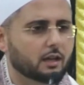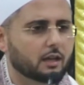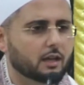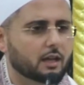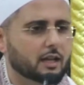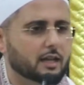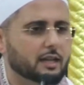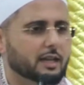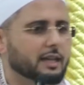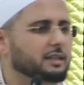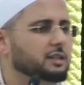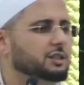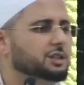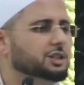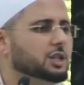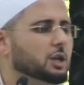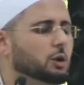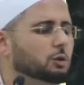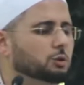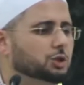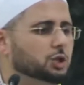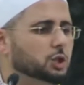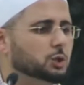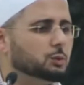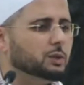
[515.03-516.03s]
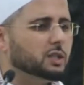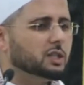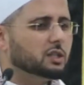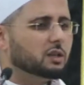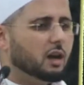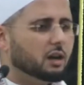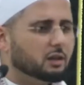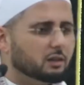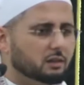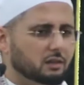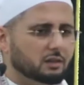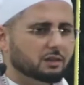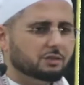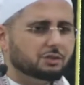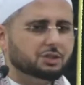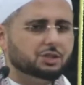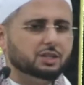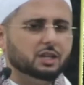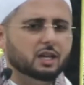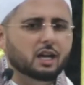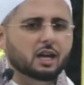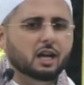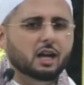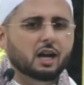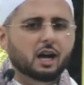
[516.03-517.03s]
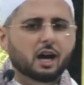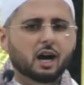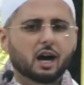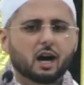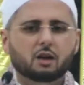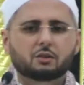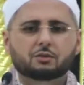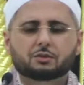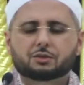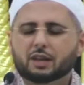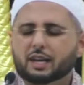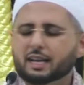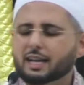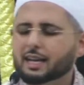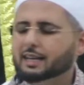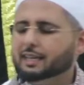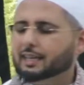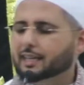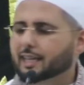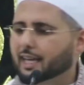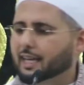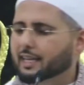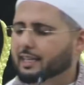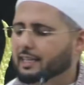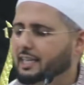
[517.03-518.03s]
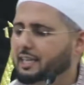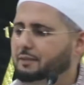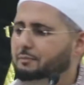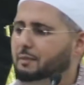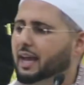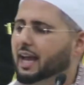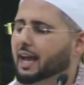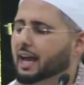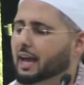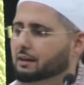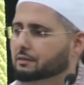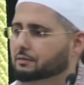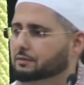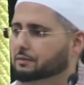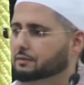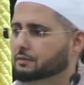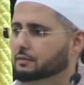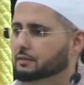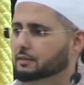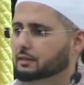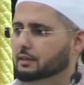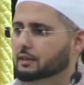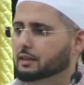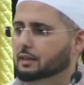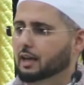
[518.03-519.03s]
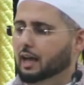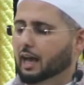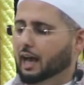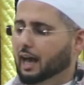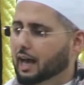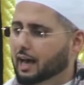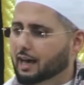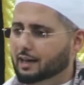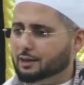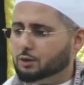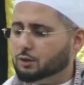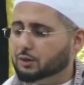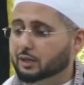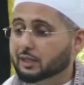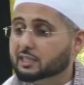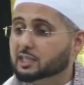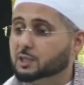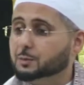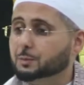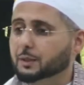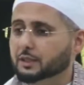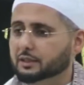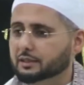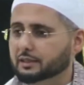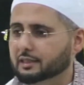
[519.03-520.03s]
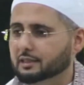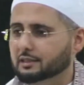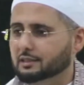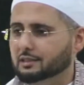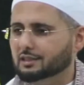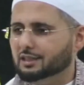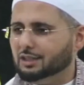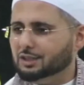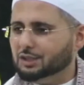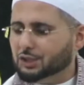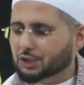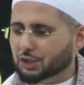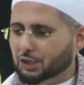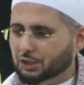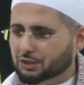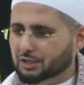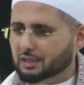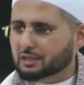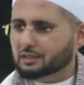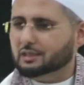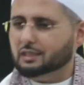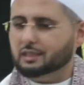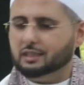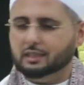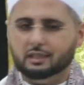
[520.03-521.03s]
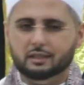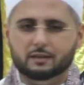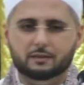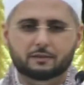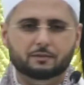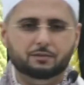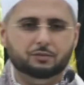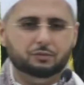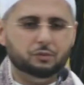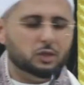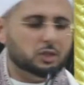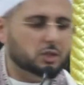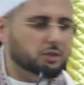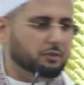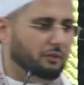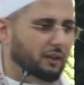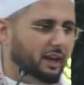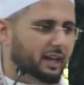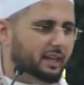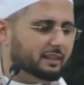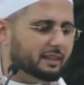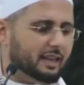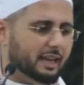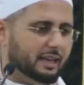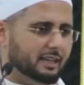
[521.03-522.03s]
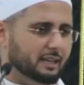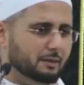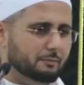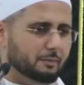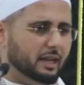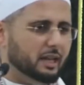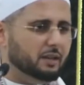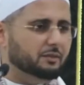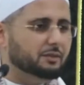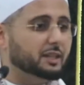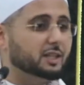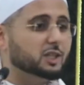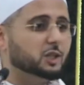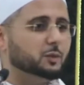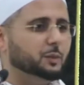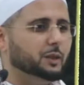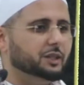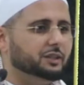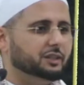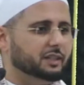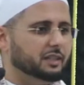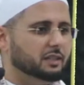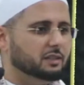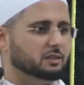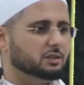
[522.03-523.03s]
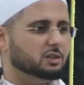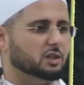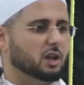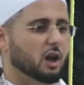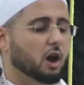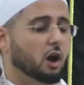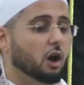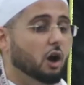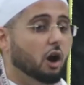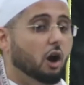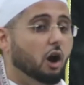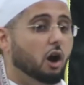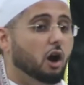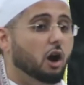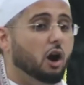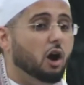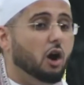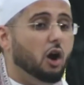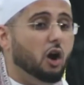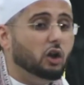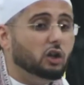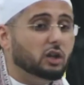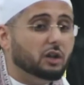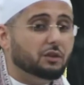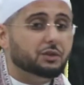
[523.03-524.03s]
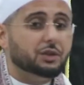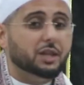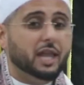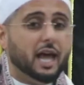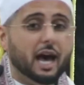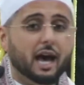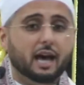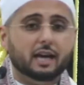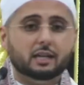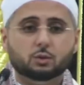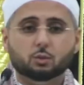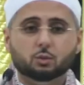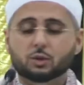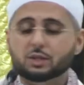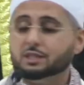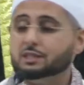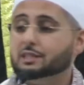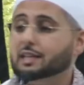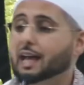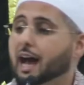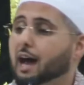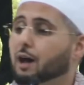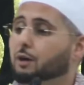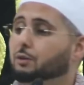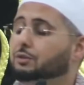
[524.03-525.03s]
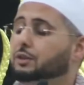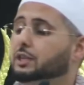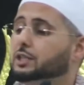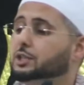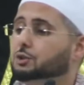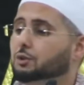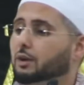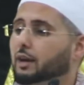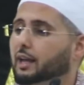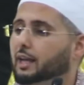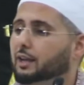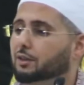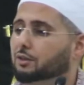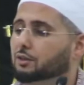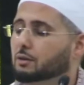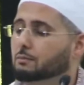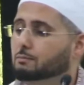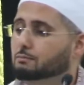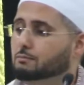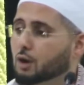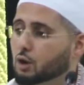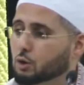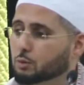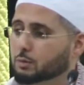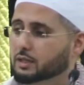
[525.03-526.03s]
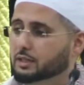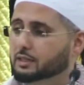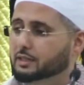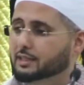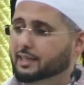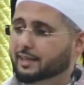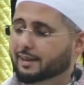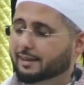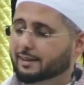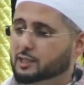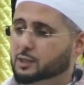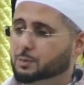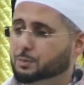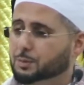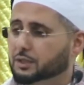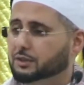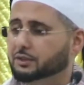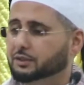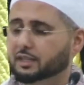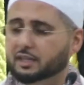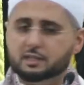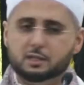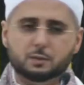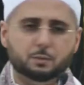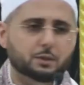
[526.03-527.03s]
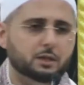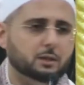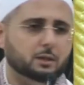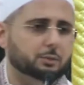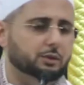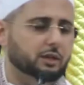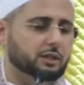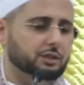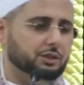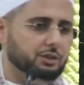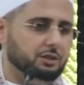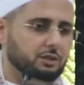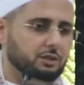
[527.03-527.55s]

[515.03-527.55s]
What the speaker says: And it shows you, regardless of the yaqeen he may have had or experienced, the certainty, this faith that he may have experienced, all of that was down the drain the moment he experienced peer pressure.